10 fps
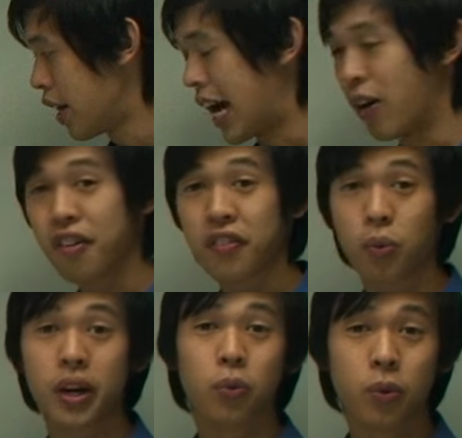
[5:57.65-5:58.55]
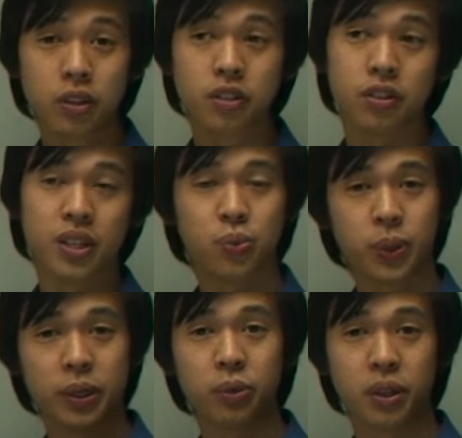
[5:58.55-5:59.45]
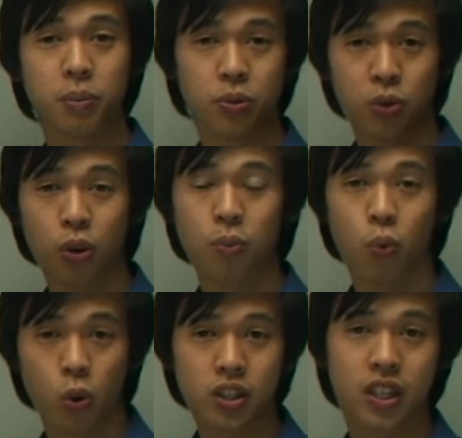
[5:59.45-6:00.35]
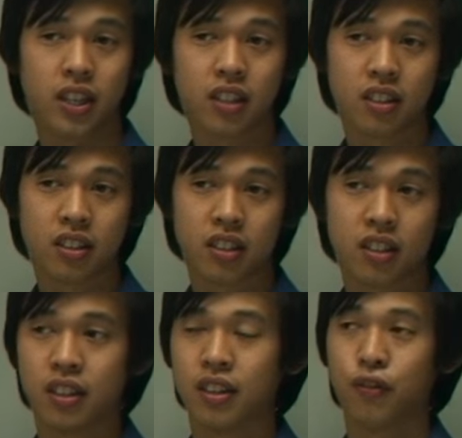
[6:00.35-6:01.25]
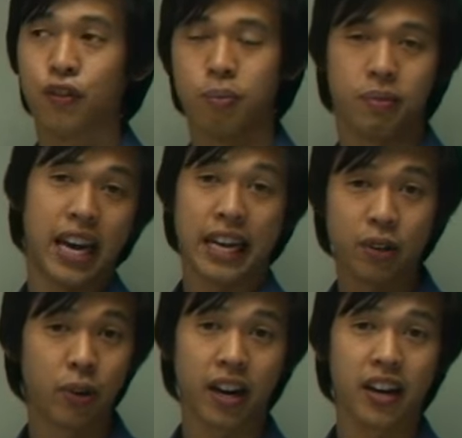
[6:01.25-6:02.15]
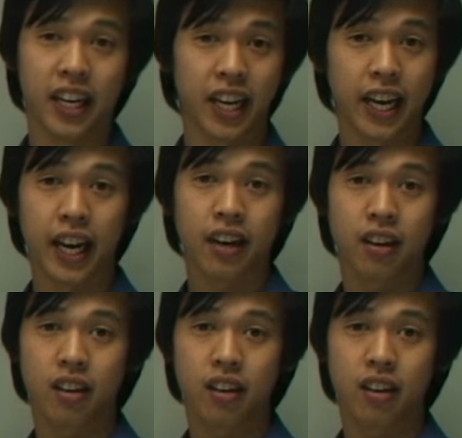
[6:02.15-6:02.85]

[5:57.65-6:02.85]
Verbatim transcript: However, what it will do is it will absorb water from anywhere it can get